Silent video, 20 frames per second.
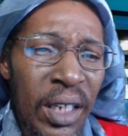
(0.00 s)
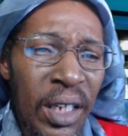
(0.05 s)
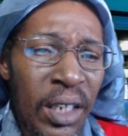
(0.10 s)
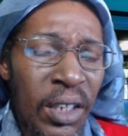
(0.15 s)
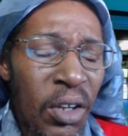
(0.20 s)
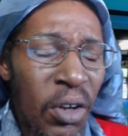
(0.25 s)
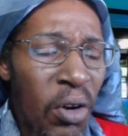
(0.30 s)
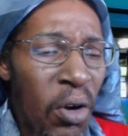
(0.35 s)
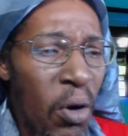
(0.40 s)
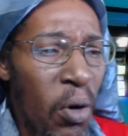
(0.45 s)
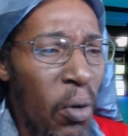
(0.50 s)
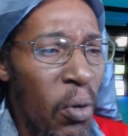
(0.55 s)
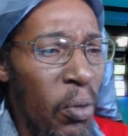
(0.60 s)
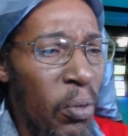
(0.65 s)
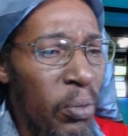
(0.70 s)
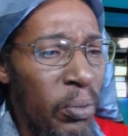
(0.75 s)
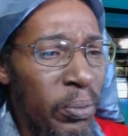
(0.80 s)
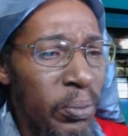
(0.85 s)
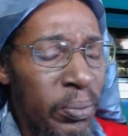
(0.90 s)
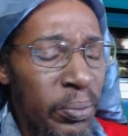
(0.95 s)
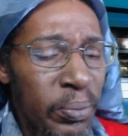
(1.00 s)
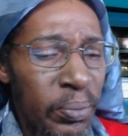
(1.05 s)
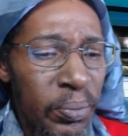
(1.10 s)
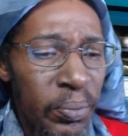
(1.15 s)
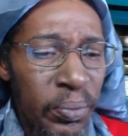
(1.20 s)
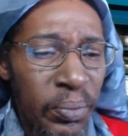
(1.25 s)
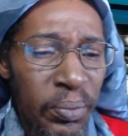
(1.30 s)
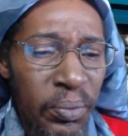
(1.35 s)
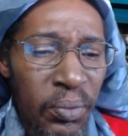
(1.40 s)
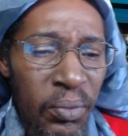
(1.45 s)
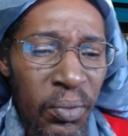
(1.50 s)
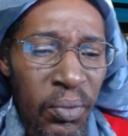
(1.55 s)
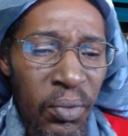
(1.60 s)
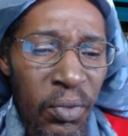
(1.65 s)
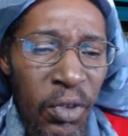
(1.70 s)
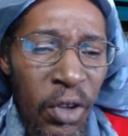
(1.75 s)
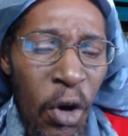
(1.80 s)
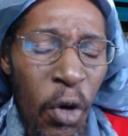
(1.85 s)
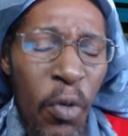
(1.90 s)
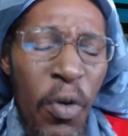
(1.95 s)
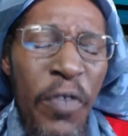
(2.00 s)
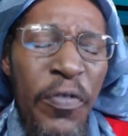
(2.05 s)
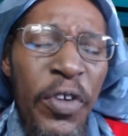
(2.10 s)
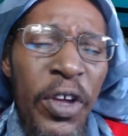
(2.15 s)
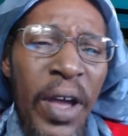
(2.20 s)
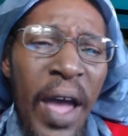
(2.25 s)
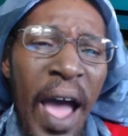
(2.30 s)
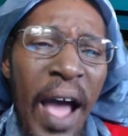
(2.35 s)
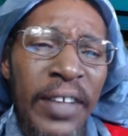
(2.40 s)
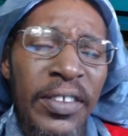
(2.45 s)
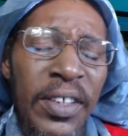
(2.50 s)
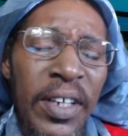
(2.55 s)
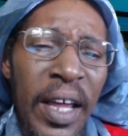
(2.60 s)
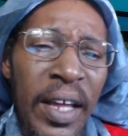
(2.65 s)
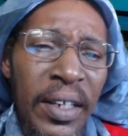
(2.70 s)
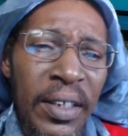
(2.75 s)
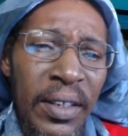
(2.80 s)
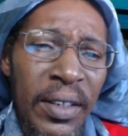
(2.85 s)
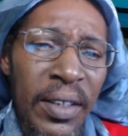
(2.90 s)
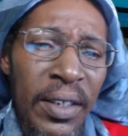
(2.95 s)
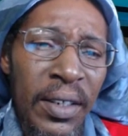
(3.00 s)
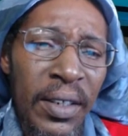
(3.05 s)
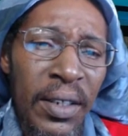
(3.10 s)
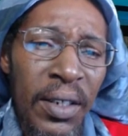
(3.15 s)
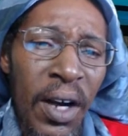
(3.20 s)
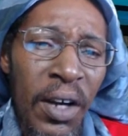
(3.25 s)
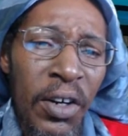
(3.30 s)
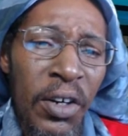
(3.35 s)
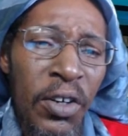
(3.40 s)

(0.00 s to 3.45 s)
you know, horrific accident on the